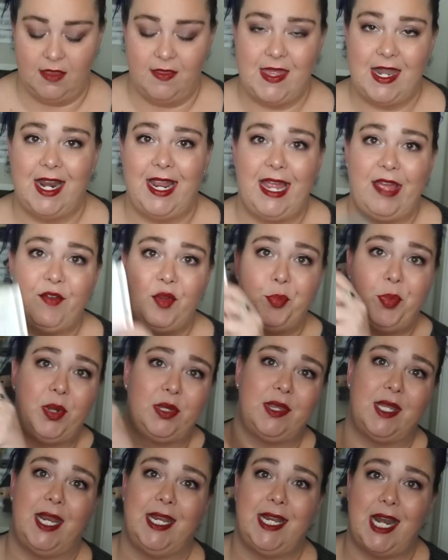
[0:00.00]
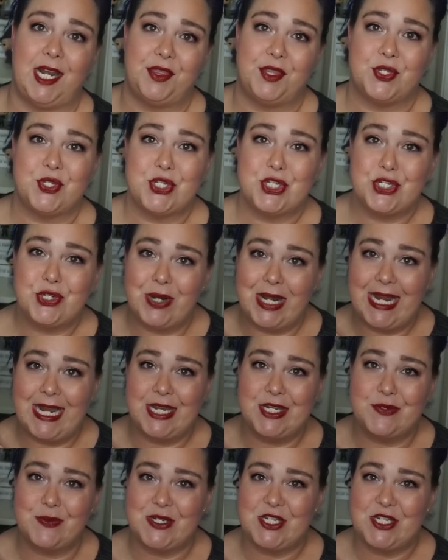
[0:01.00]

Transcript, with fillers: Then I have a book that I got at the Strand,